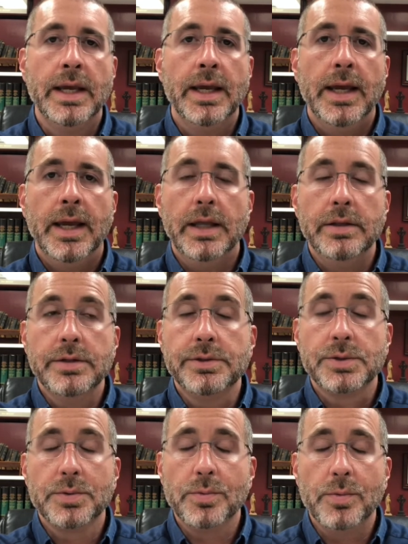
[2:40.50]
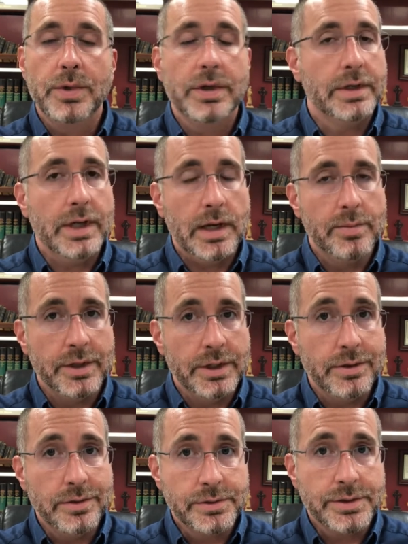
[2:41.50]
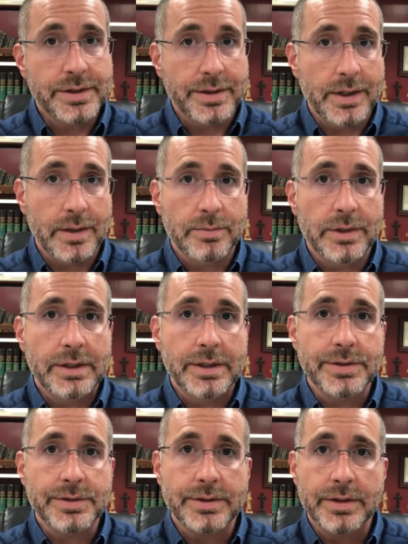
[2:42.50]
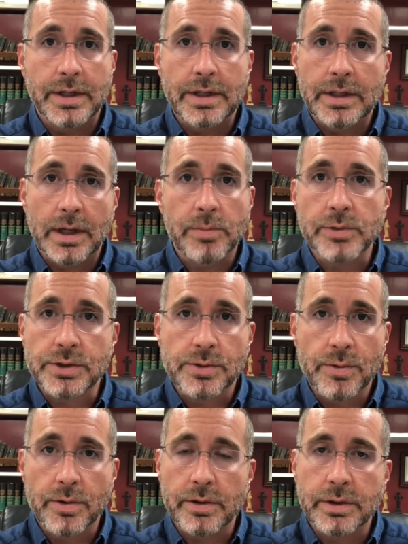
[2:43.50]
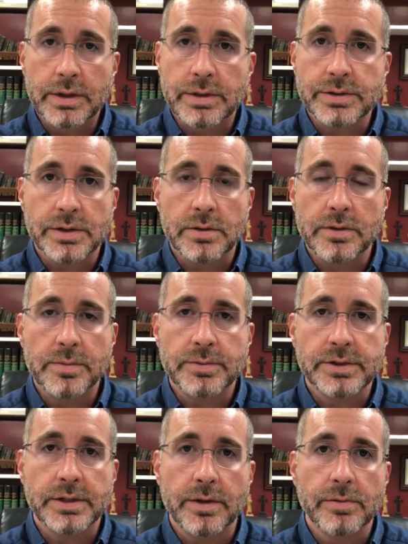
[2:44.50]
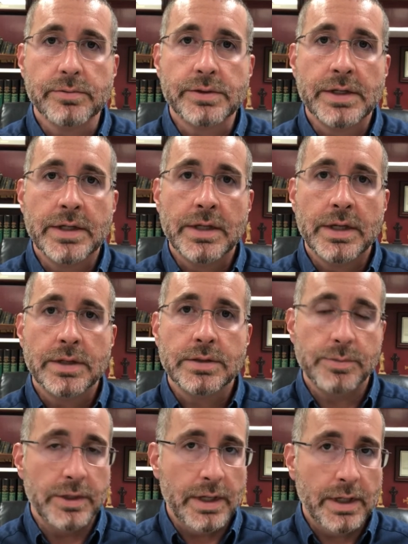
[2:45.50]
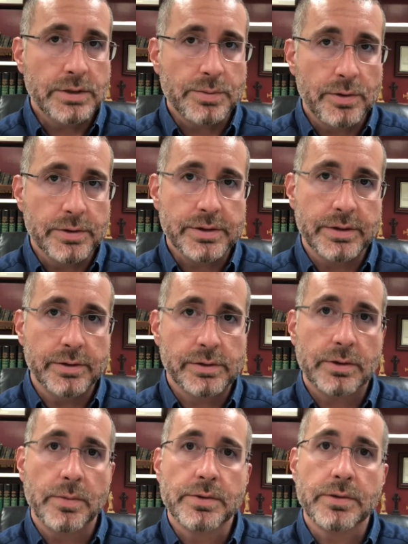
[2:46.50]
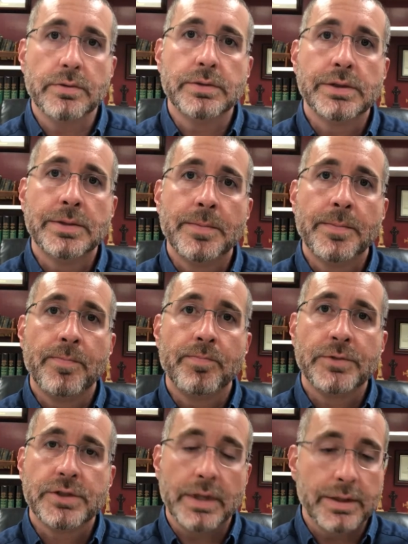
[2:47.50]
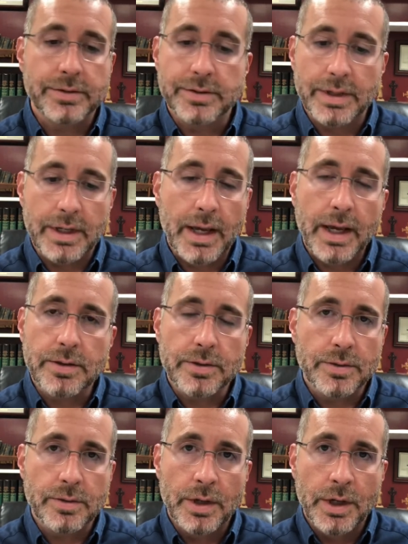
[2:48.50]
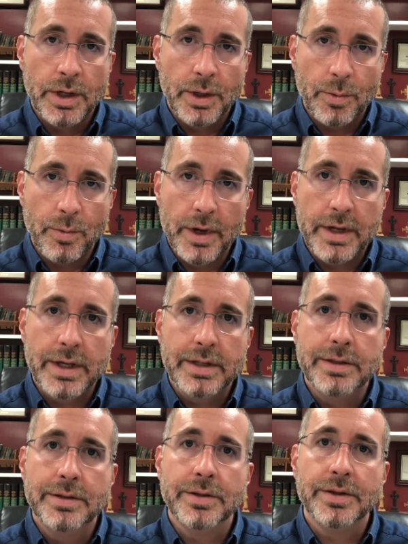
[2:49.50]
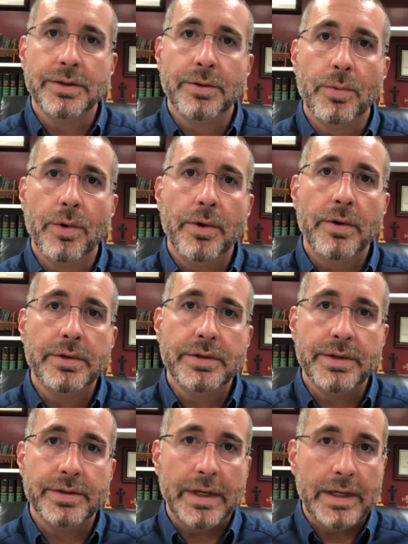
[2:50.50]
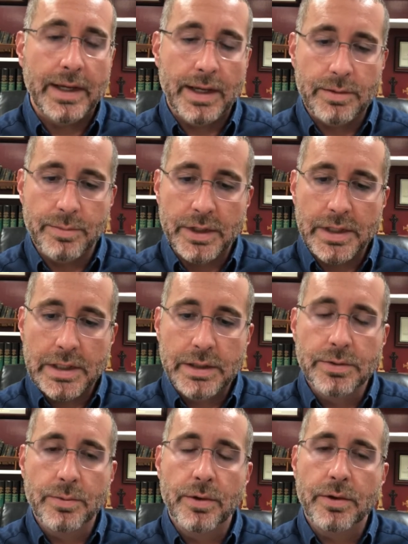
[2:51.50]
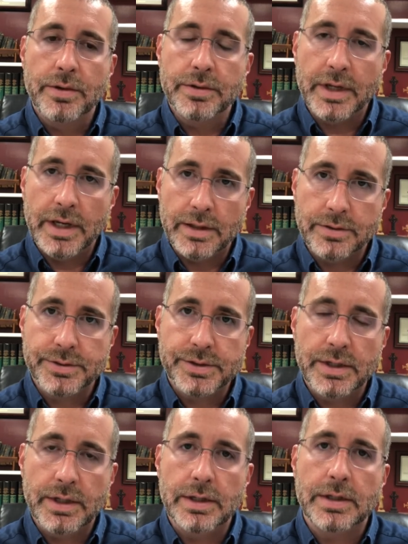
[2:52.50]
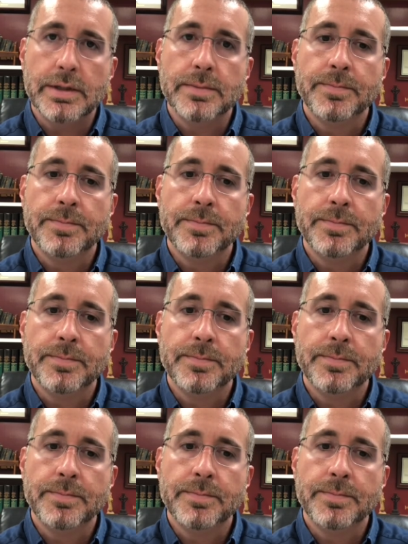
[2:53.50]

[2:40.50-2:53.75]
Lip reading: And this would have kind of been news to them because they, I'm sure, considered themselves to be experts in the scriptures. It's not that they hadn't read the Word, that they hadn't been in the Word, they hadn't studied it.